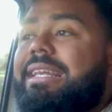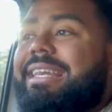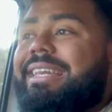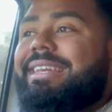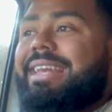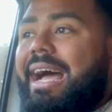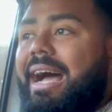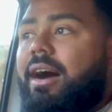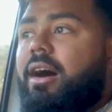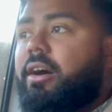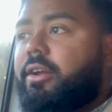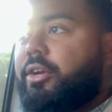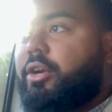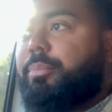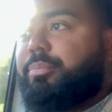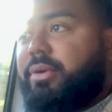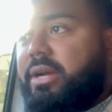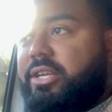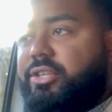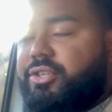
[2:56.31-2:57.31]
not under
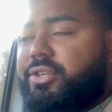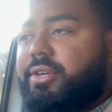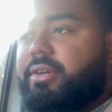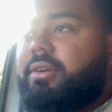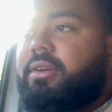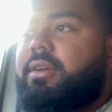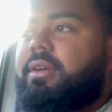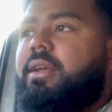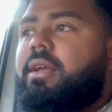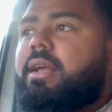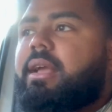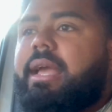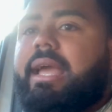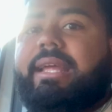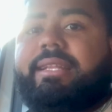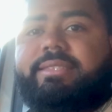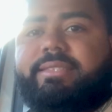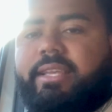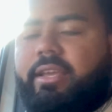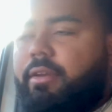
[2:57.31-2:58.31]
pressure,
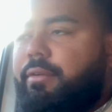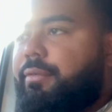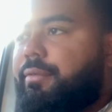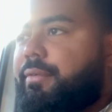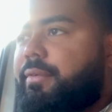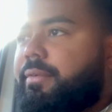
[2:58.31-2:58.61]
and safe.